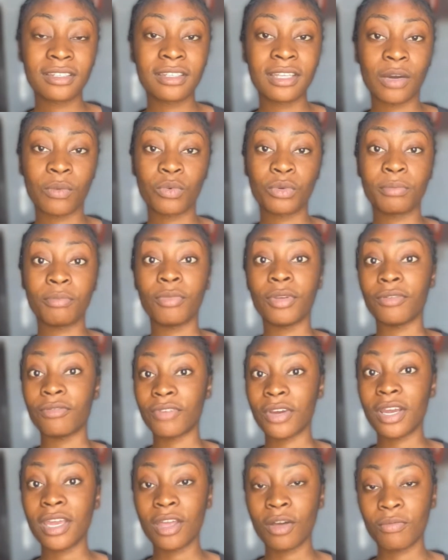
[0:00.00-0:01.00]
that would be
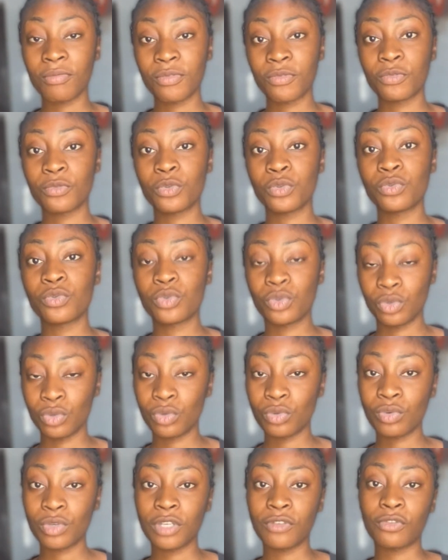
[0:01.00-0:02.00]
very helpful to
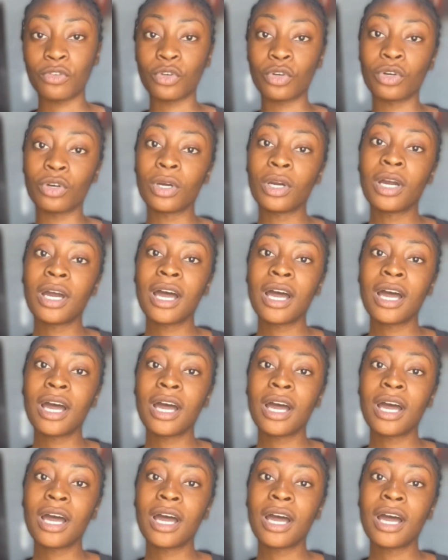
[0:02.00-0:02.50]
you if you